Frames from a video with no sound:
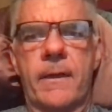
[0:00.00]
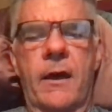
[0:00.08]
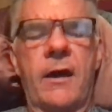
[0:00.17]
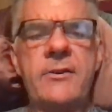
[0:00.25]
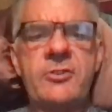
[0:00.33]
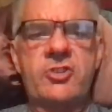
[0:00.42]

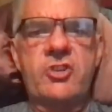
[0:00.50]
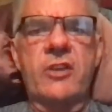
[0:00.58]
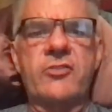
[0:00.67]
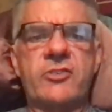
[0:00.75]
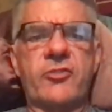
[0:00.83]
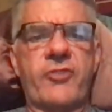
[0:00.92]

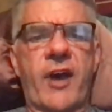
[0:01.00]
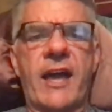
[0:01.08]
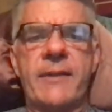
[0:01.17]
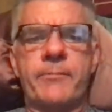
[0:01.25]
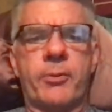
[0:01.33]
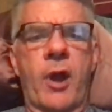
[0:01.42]

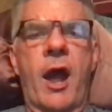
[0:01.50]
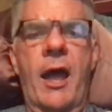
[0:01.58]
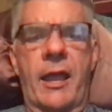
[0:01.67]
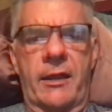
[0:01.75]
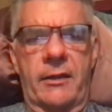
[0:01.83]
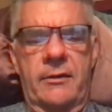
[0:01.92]
unjustified
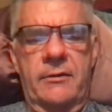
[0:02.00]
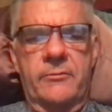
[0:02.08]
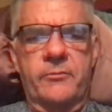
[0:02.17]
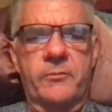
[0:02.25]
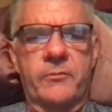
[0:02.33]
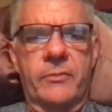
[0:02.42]
pride
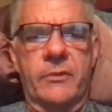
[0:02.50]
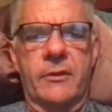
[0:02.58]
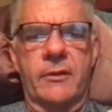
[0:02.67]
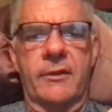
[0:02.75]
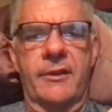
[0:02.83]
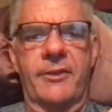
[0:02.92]

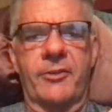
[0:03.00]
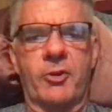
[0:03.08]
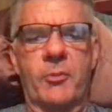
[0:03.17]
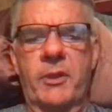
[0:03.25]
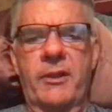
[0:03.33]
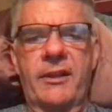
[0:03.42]
in their
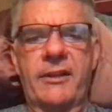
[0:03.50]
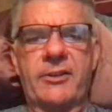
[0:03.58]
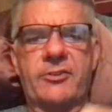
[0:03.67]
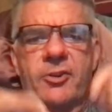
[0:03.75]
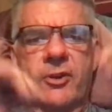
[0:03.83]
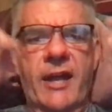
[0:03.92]
ability to
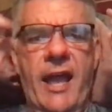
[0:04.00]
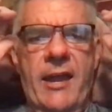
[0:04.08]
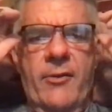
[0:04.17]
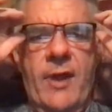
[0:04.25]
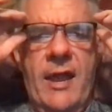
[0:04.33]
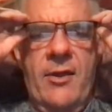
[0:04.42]
turn a guy
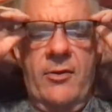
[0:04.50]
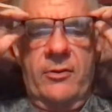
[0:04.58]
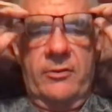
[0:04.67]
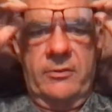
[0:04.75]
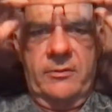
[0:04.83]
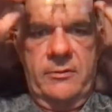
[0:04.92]

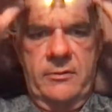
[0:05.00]
around.